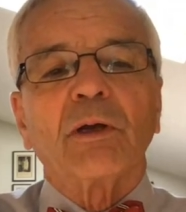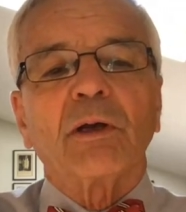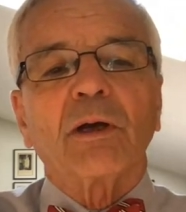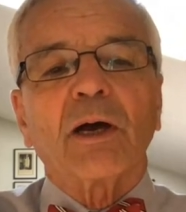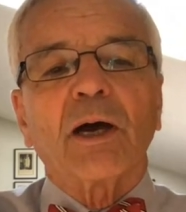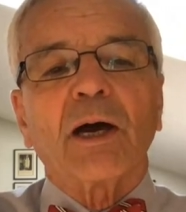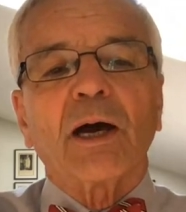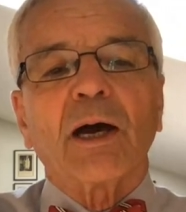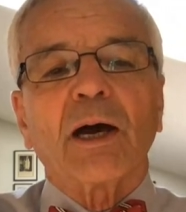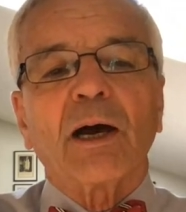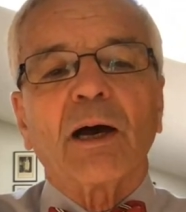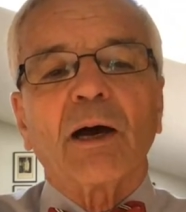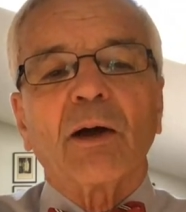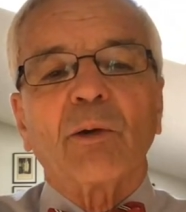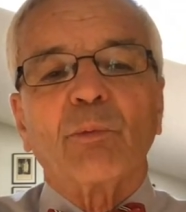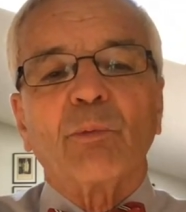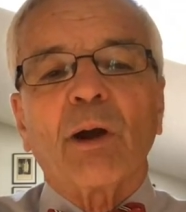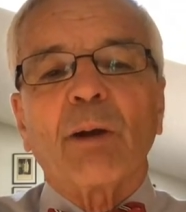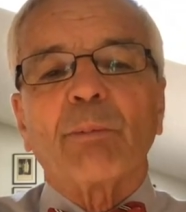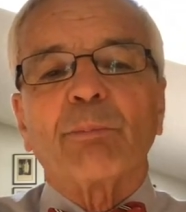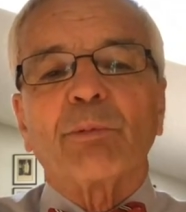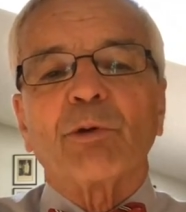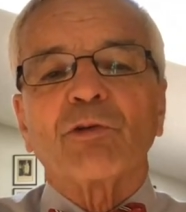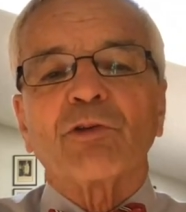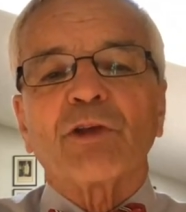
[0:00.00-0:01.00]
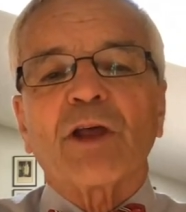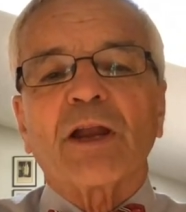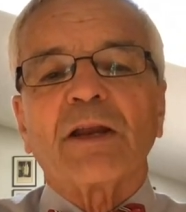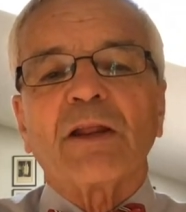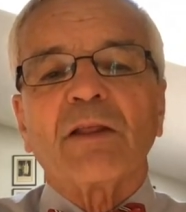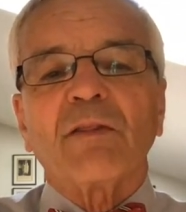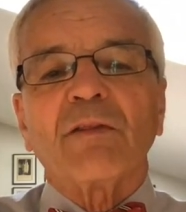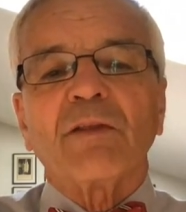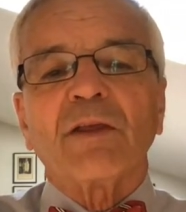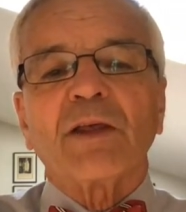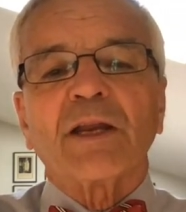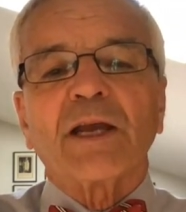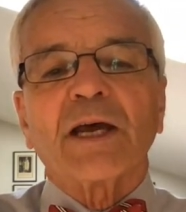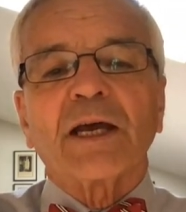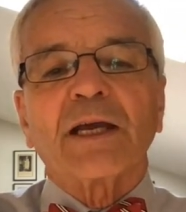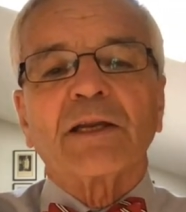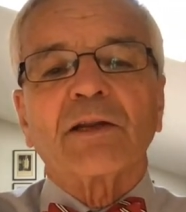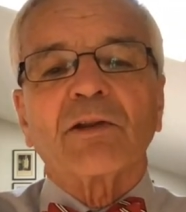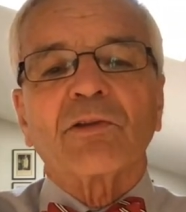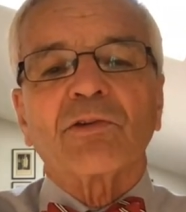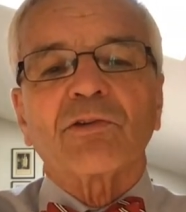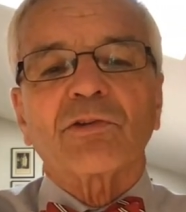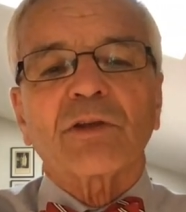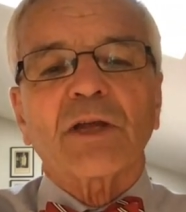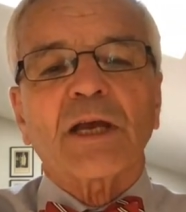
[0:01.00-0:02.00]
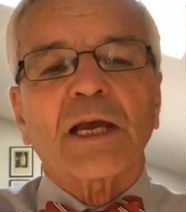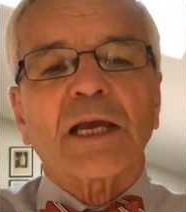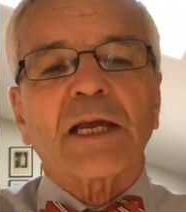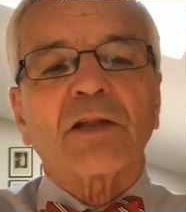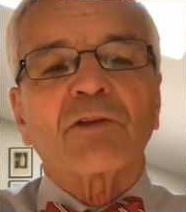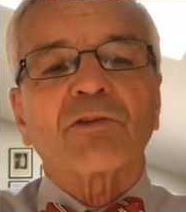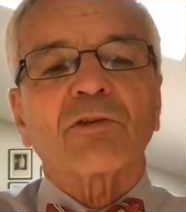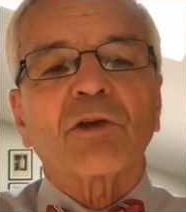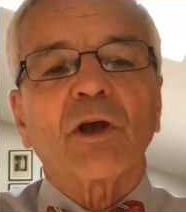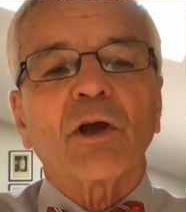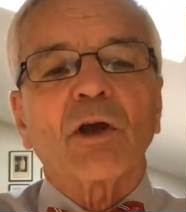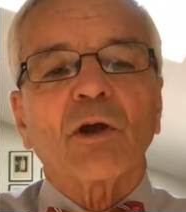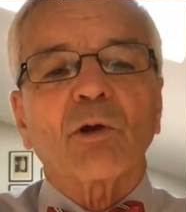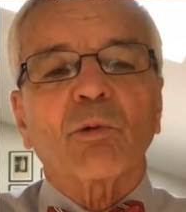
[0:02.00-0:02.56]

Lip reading: representing the United States,